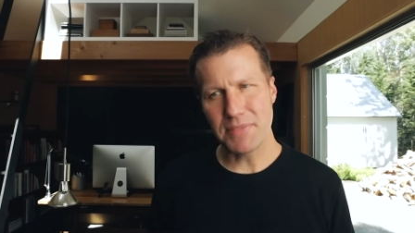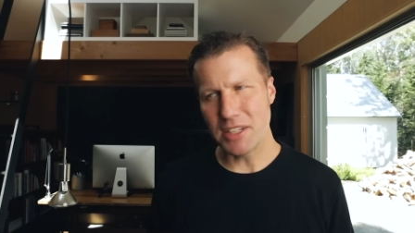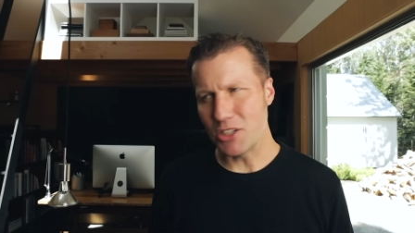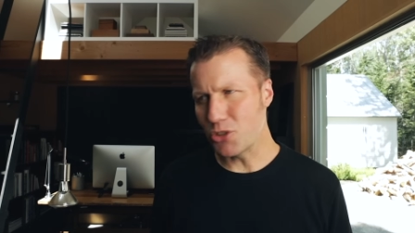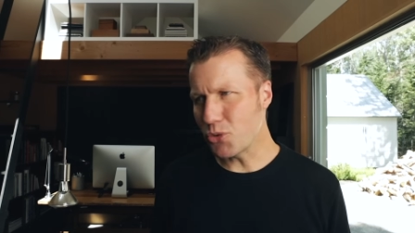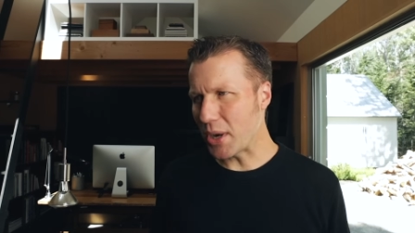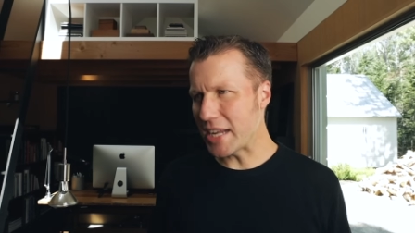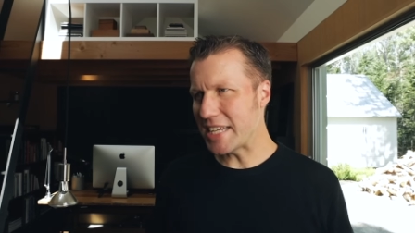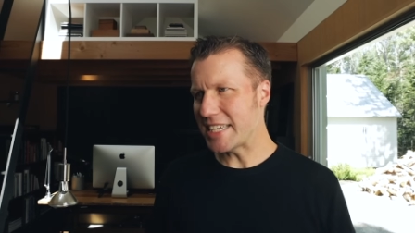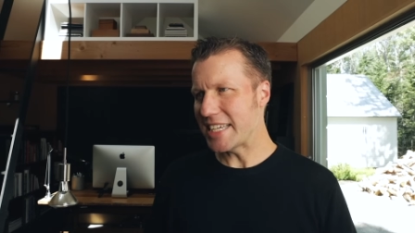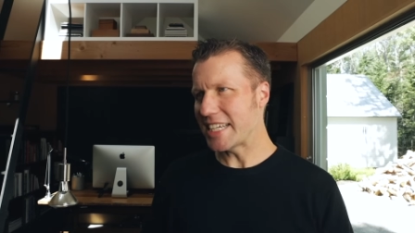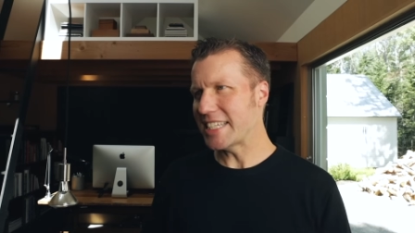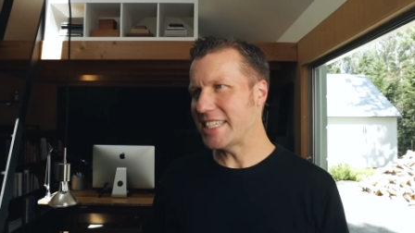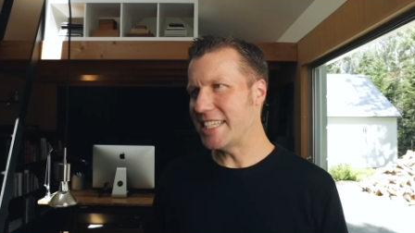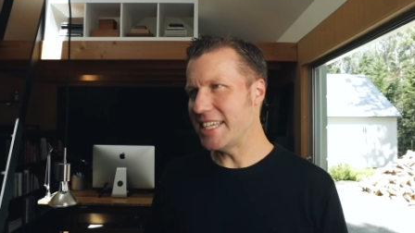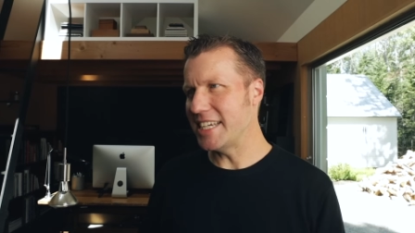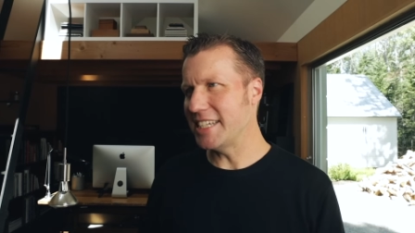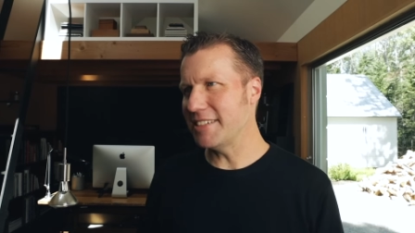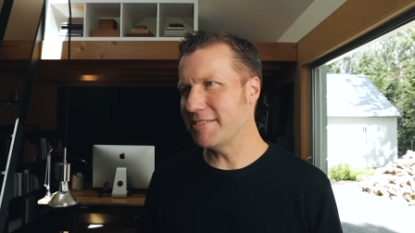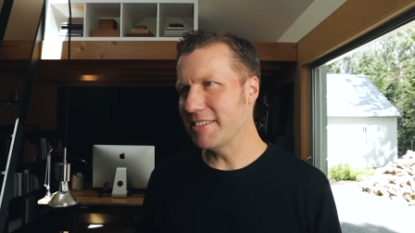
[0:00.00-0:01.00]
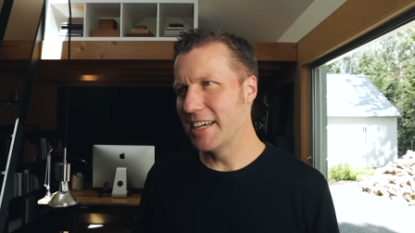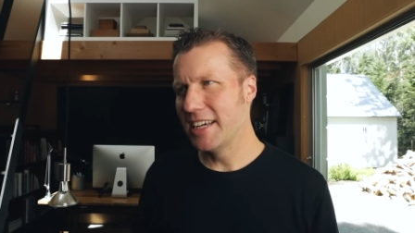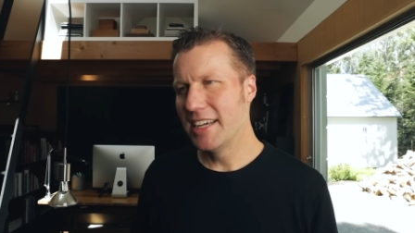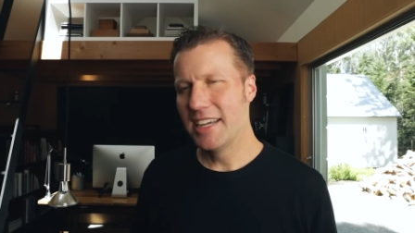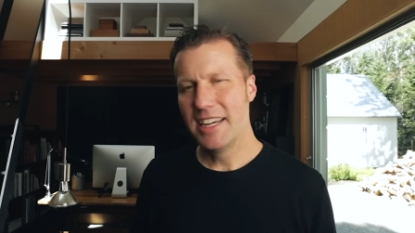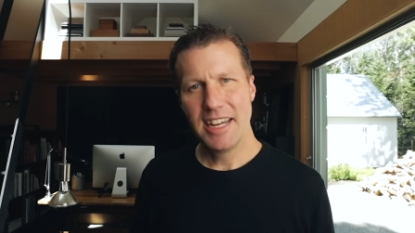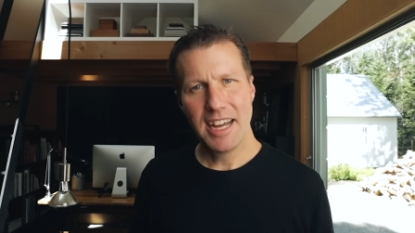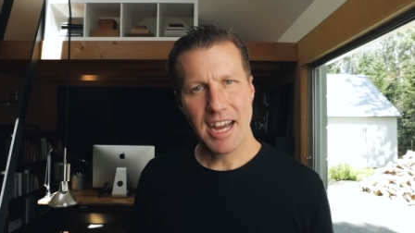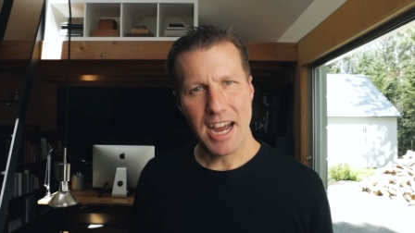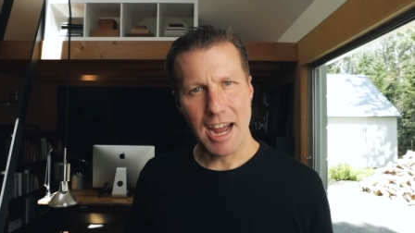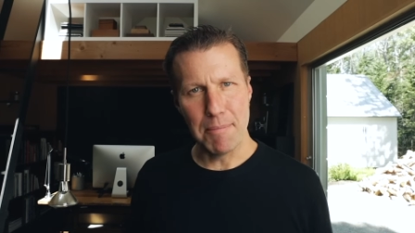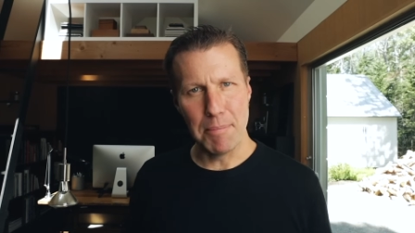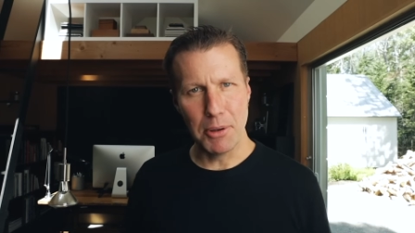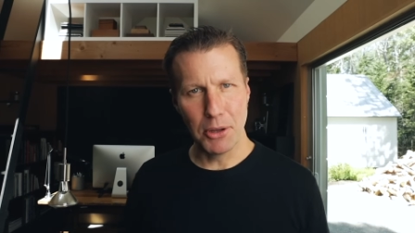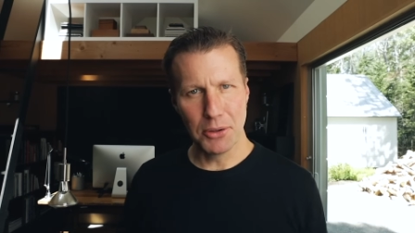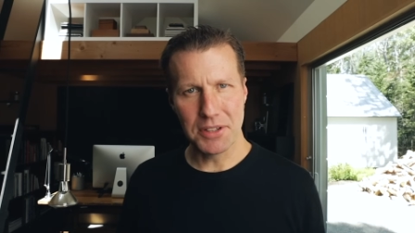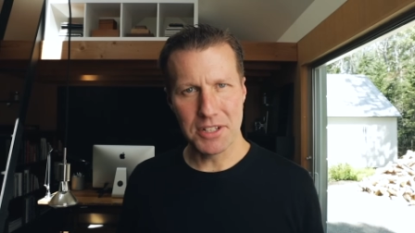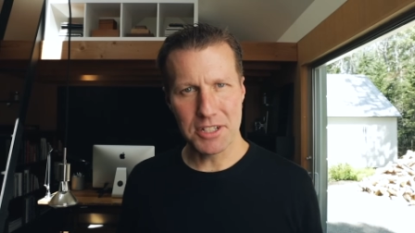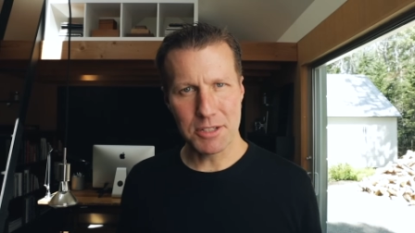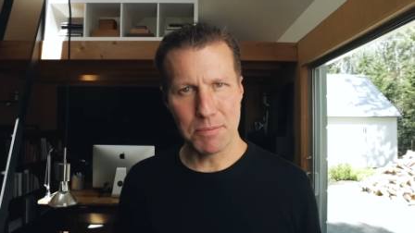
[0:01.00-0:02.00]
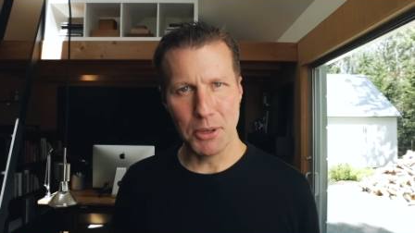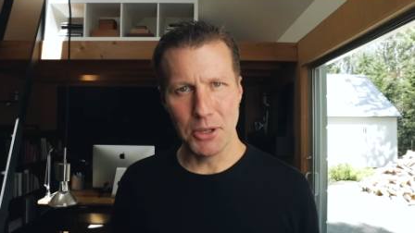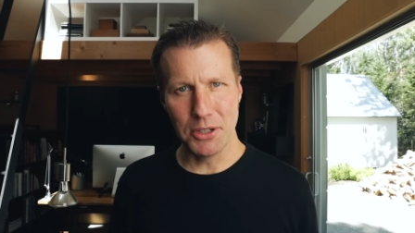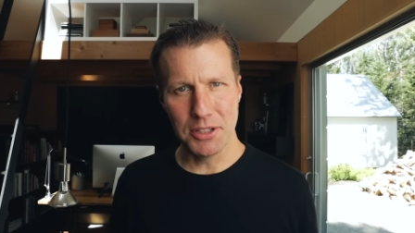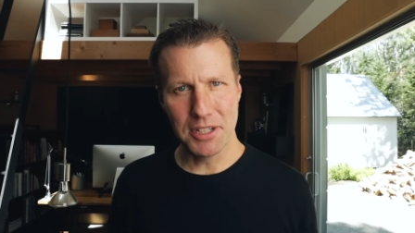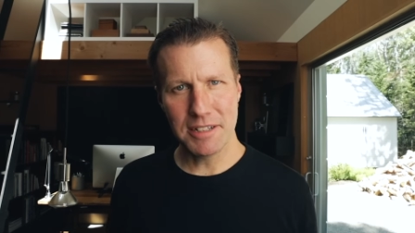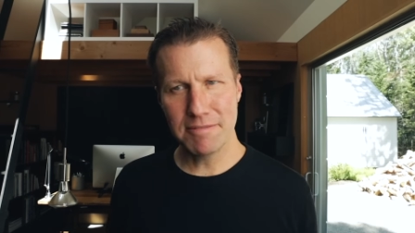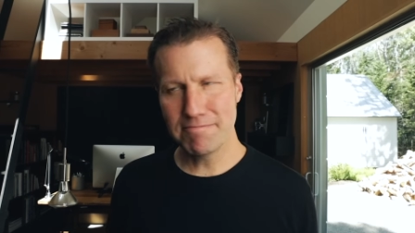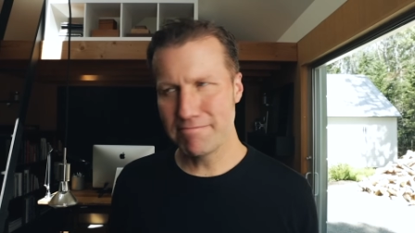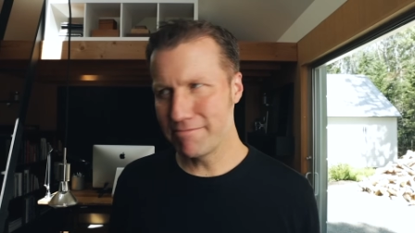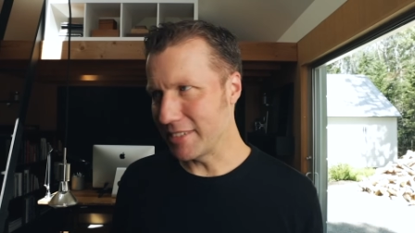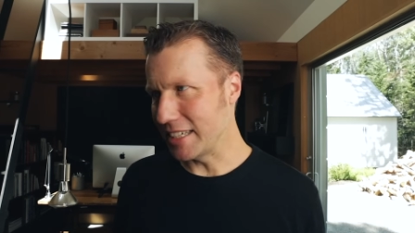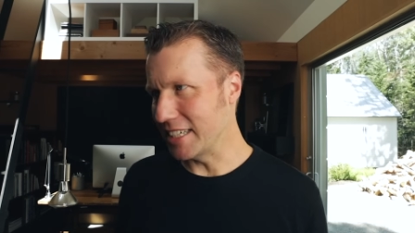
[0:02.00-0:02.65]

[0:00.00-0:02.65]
In 2016, I built this building.